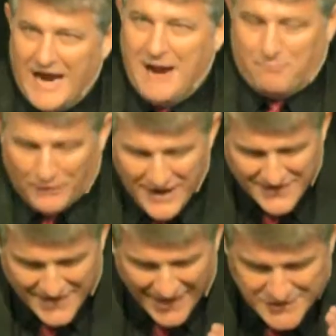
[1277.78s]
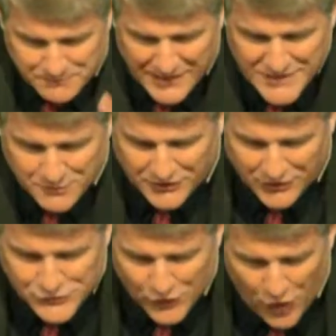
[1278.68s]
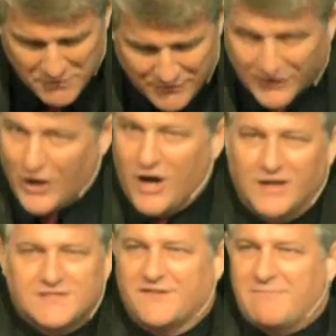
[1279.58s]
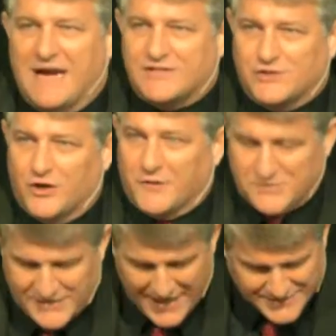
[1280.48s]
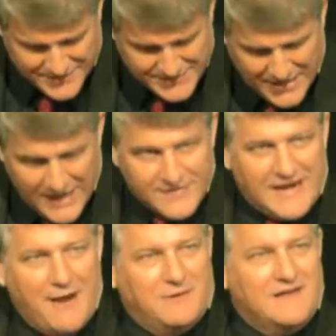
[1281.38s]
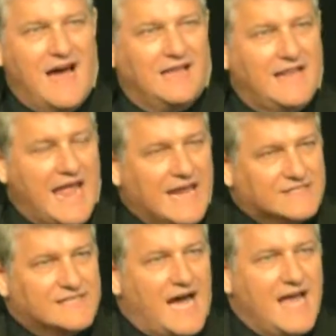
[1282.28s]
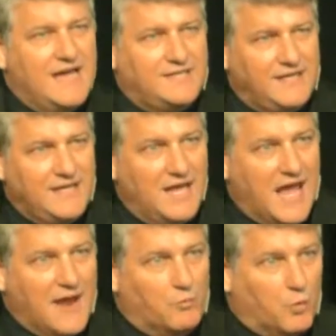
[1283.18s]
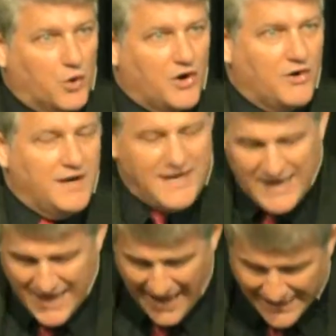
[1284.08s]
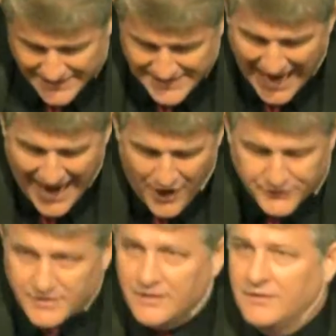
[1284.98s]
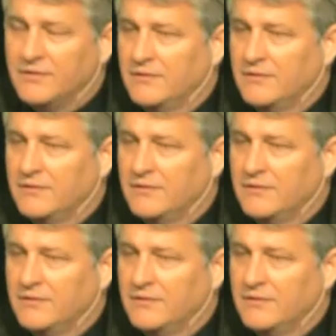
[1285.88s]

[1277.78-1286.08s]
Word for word: I pray that God's peace would control me regardless of my circumstances, that I would not let anxiety and worry and doubt